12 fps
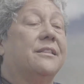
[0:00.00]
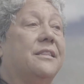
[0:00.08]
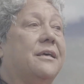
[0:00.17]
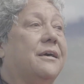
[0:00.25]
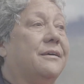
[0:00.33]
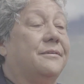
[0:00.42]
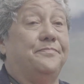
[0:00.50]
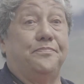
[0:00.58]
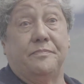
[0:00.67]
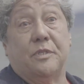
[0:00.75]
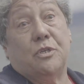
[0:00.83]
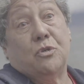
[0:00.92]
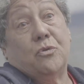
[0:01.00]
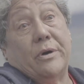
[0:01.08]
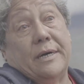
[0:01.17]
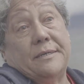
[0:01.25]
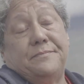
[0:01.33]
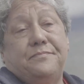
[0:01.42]
the
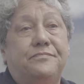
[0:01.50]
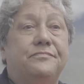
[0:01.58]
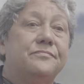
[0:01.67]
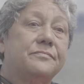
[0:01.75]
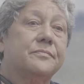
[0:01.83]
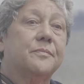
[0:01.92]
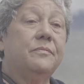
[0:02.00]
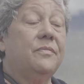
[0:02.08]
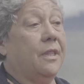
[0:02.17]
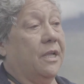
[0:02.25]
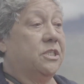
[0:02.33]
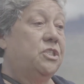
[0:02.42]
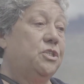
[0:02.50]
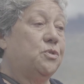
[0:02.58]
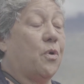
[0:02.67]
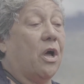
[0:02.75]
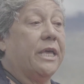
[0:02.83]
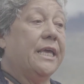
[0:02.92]
lua. She's
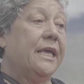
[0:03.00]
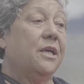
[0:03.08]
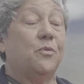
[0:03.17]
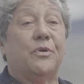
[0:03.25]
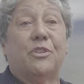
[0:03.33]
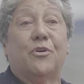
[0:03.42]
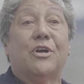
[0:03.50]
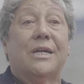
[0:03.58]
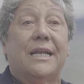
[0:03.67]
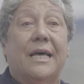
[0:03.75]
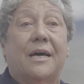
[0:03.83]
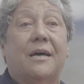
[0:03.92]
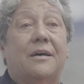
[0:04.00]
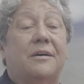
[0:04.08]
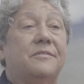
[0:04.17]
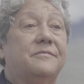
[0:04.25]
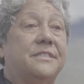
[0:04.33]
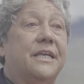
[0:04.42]
walking in with her
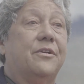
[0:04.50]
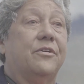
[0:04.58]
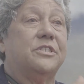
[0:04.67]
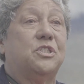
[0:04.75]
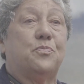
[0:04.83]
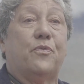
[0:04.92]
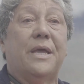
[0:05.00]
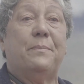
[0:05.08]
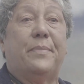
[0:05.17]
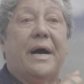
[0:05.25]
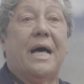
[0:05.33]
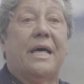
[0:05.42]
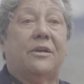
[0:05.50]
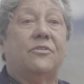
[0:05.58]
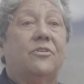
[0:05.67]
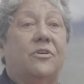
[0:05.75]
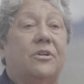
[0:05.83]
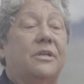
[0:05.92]
gloves and her spray
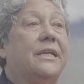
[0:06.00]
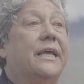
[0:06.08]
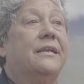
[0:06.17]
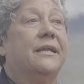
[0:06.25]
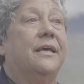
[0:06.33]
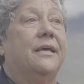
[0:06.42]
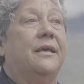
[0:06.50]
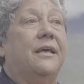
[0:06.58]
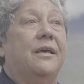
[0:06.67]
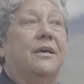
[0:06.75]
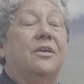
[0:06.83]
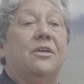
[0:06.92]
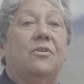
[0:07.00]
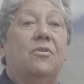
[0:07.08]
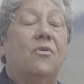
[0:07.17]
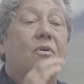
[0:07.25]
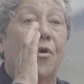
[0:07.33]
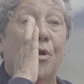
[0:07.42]
bottle and, you
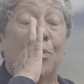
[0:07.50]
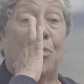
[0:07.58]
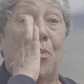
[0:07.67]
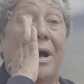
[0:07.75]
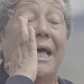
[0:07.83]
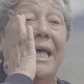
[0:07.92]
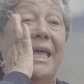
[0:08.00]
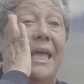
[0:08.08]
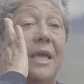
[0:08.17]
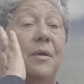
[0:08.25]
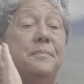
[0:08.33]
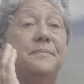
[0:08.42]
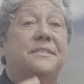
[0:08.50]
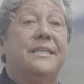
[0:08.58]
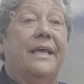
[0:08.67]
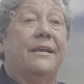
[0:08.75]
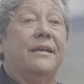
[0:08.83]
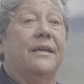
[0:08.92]
know, her wipes,
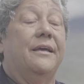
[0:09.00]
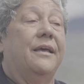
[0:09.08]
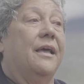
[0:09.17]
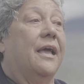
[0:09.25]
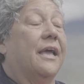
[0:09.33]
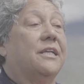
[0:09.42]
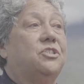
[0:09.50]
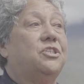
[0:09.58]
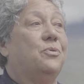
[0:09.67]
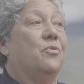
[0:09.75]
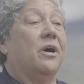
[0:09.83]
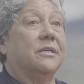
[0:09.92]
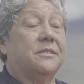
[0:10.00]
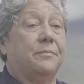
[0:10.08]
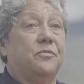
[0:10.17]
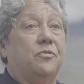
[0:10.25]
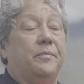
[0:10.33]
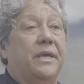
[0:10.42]
and she walks up
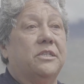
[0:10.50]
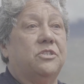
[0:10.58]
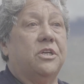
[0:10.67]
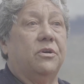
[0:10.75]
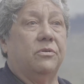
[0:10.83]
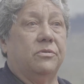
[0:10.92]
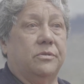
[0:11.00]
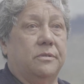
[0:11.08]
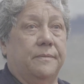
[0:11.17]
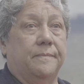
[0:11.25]
to me and she goes,